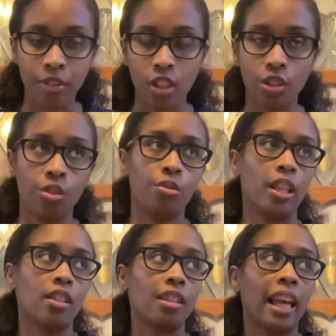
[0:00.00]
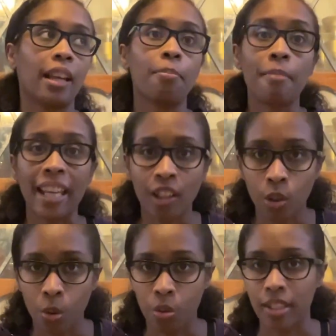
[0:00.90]
to do is like make
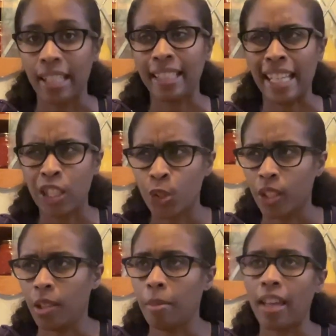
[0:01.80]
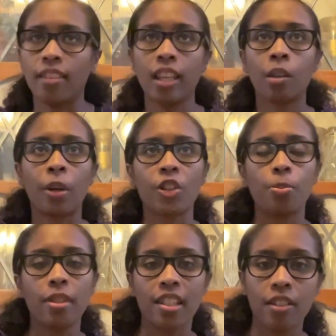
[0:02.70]
goals and daydream and think about
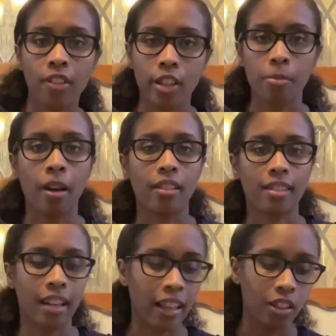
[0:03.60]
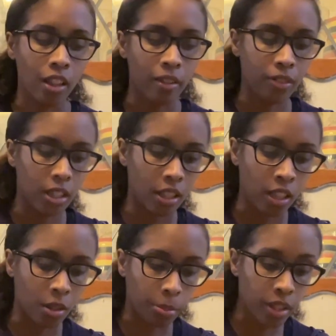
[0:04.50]
specific spots that I loved
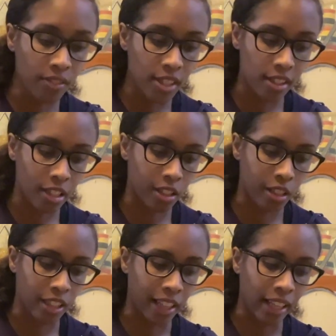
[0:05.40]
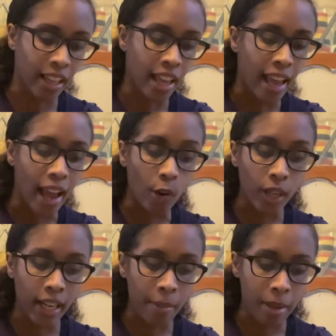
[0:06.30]
in the previous year, and like, how
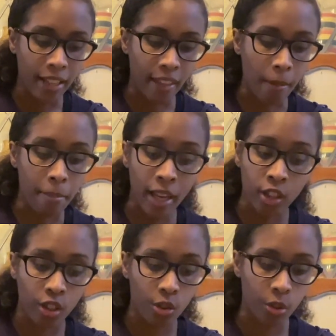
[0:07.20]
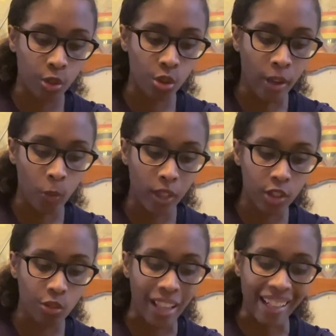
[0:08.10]
could I make that better? Or do I want to
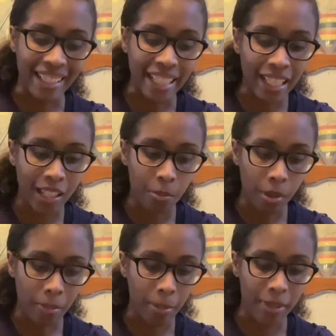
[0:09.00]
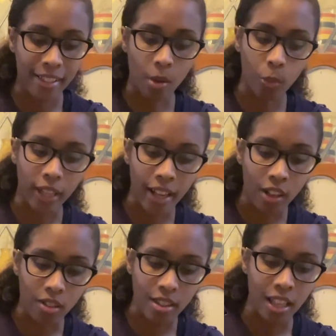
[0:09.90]
do that again, but maybe somewhere
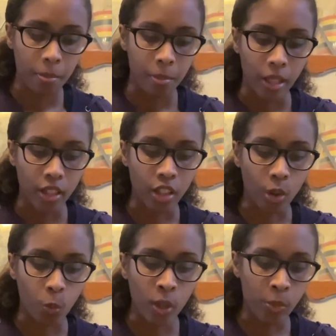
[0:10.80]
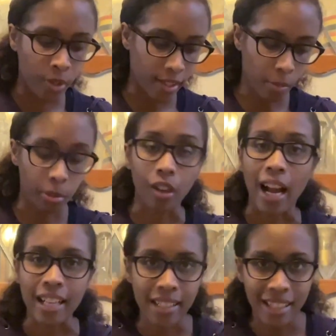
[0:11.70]
else? You know, what was
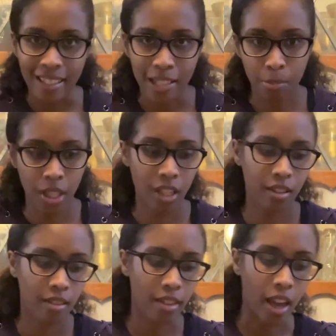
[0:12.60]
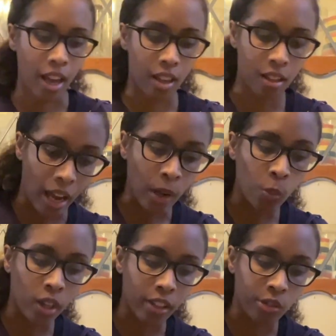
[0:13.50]
surprising to me that I
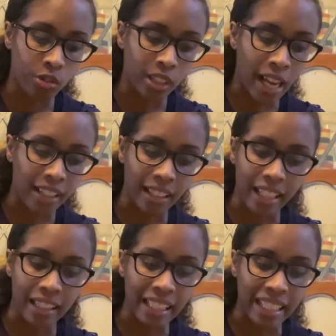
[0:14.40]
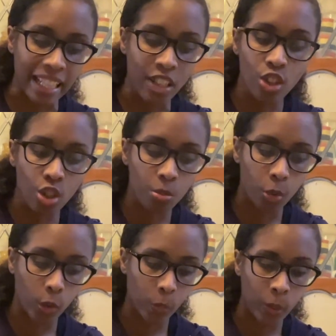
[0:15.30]
want to kind of like lean into
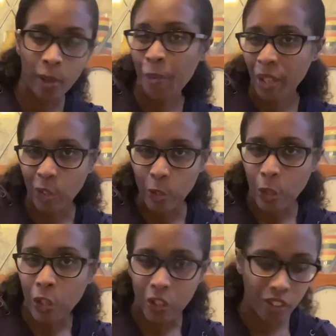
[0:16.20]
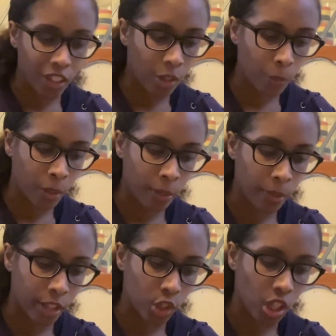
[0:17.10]
more? What do I want to learn? You know, what do I
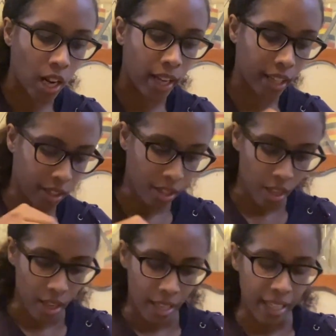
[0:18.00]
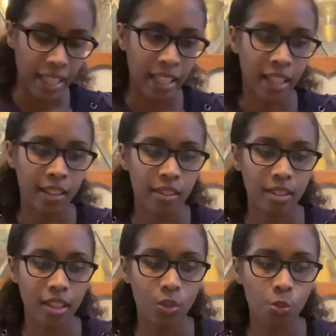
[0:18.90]
want to try?
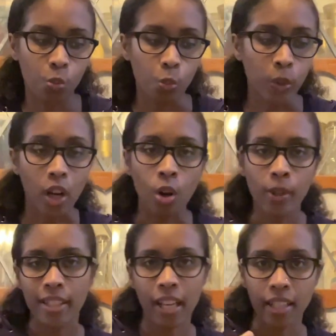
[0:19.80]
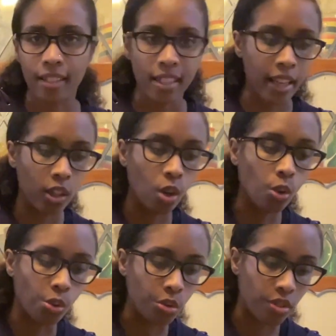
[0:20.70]
And we always kind of set
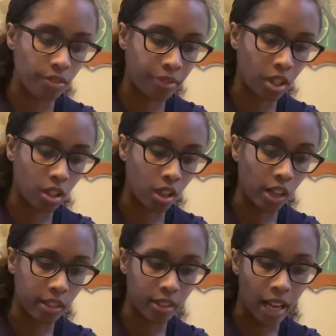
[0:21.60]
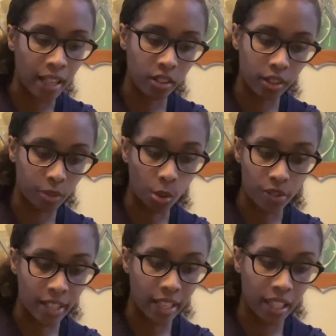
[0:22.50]
goals for our garden. I love goal
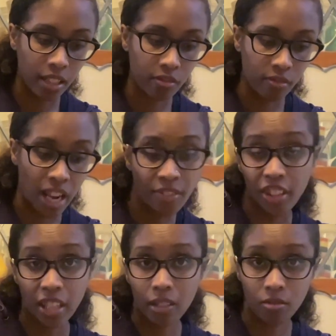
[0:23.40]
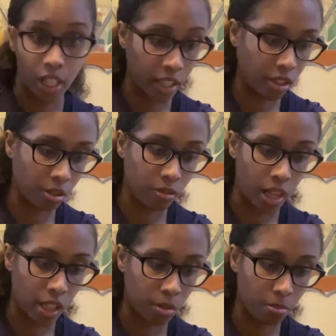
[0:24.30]
setting in everything that I do.
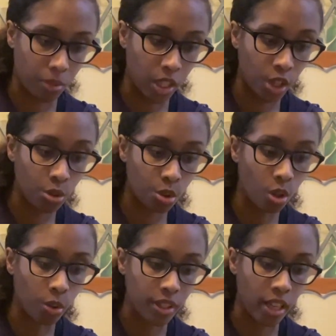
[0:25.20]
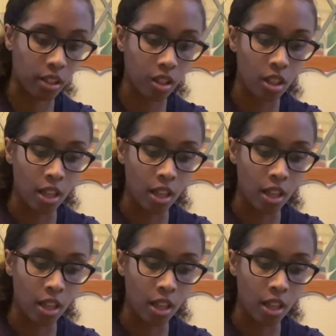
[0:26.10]
I am a huge goal setter.